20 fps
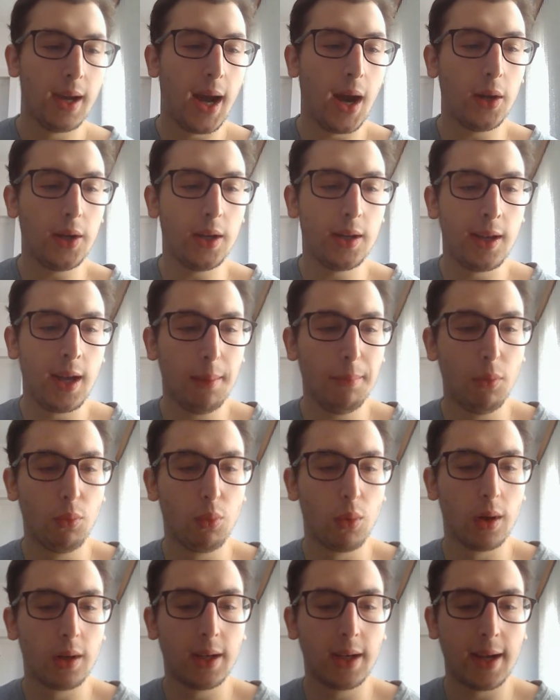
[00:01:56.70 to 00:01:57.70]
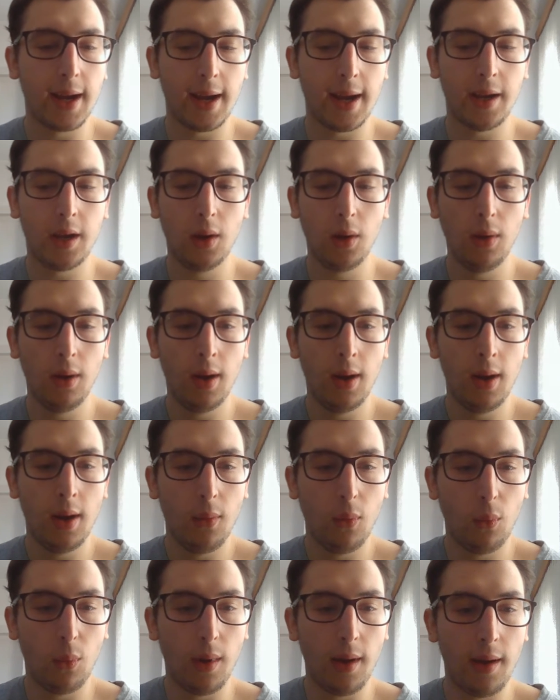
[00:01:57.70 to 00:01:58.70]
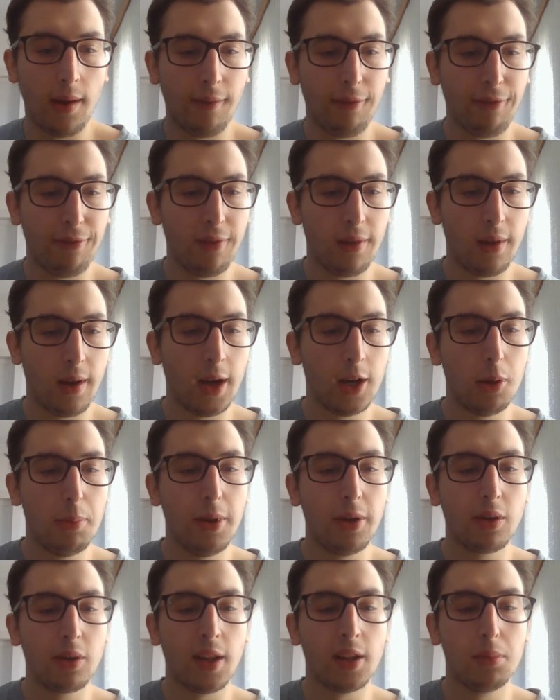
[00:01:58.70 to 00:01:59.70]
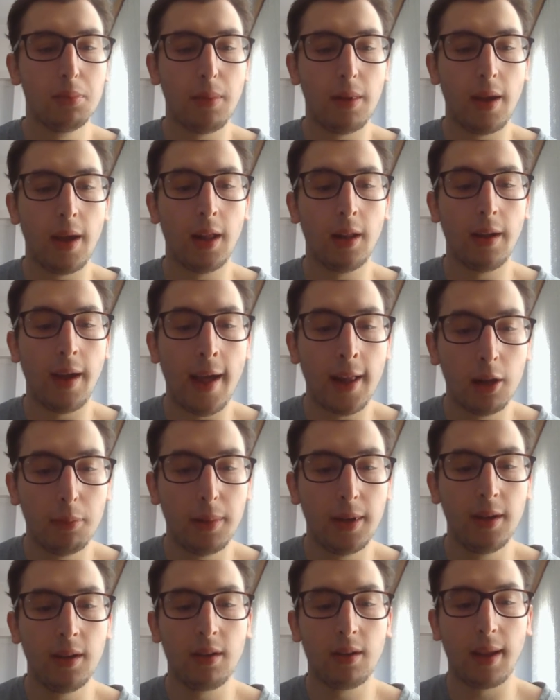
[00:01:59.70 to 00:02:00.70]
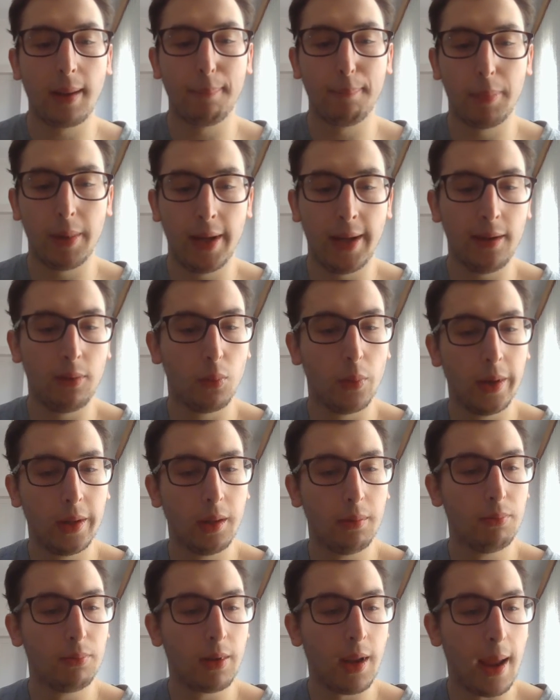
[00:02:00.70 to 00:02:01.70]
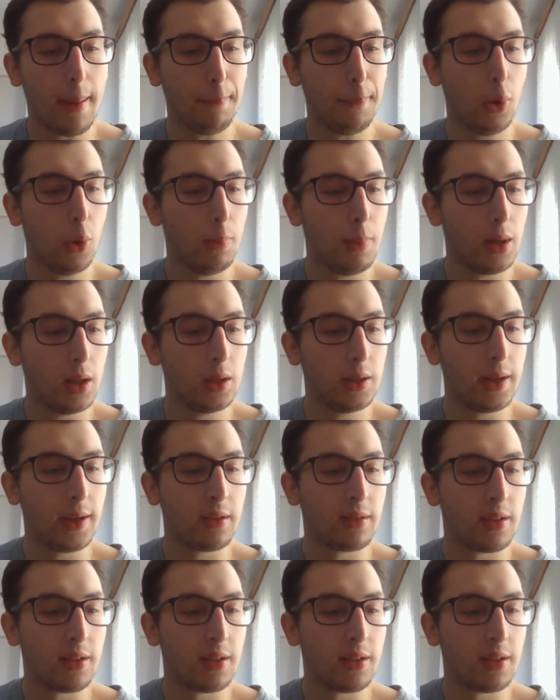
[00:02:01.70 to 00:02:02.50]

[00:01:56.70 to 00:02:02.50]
how did timbre work together with other musical elements like beat, rhythm, tempo, melody,